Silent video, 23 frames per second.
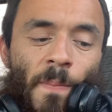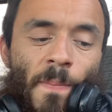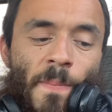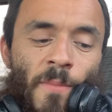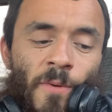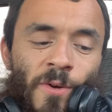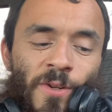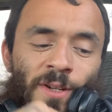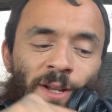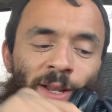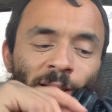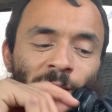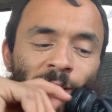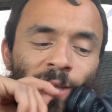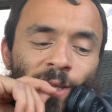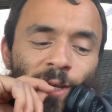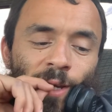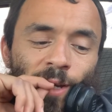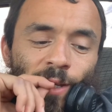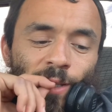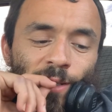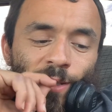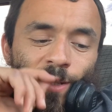Which I like that
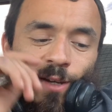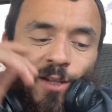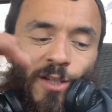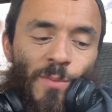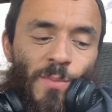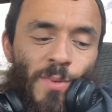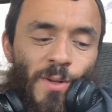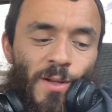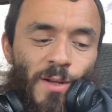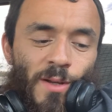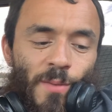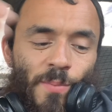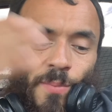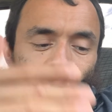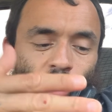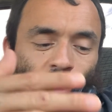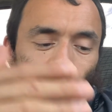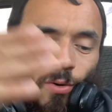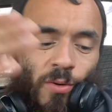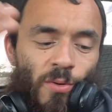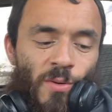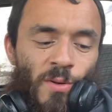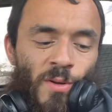because he tells us about Edgar
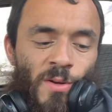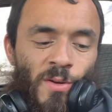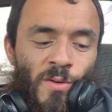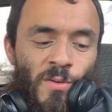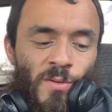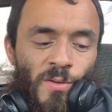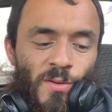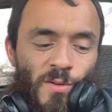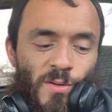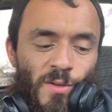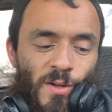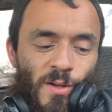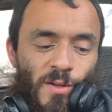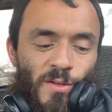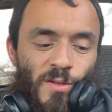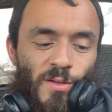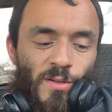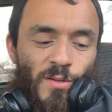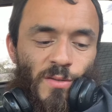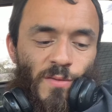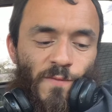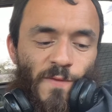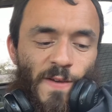Poe, you know, he tells
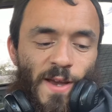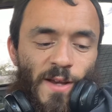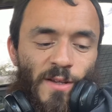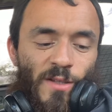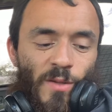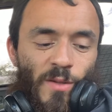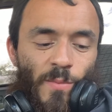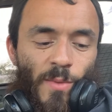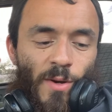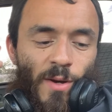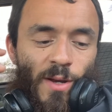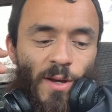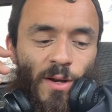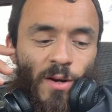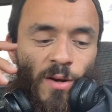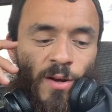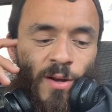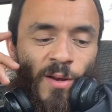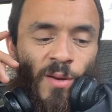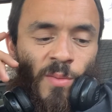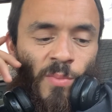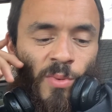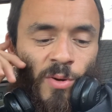us facts about Edgar
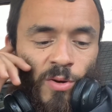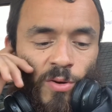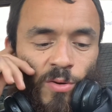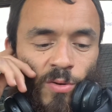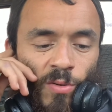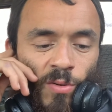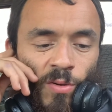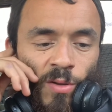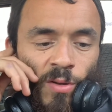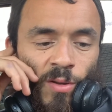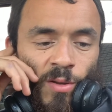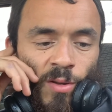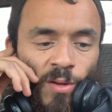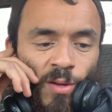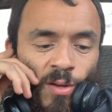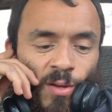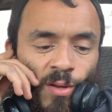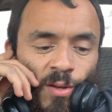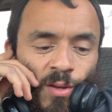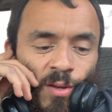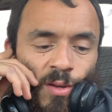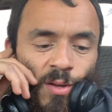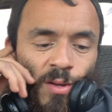Allan Poe.
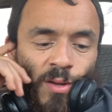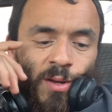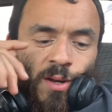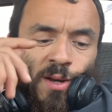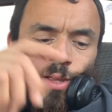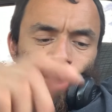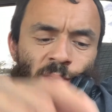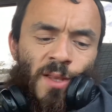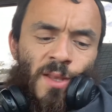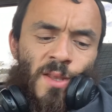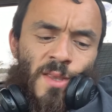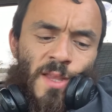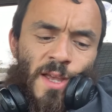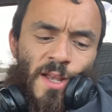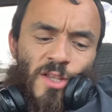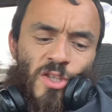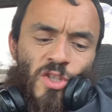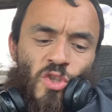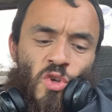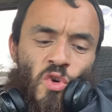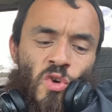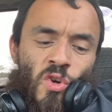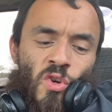And then that
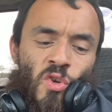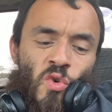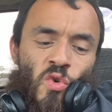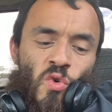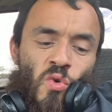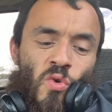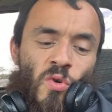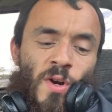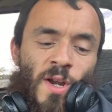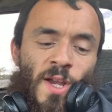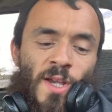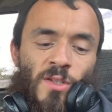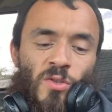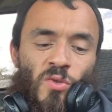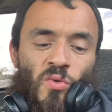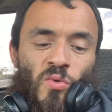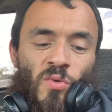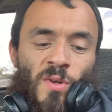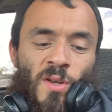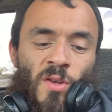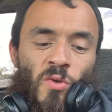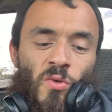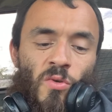son gur es
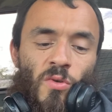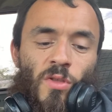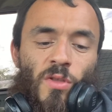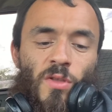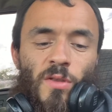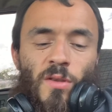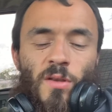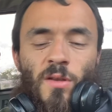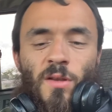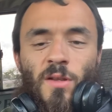un luz.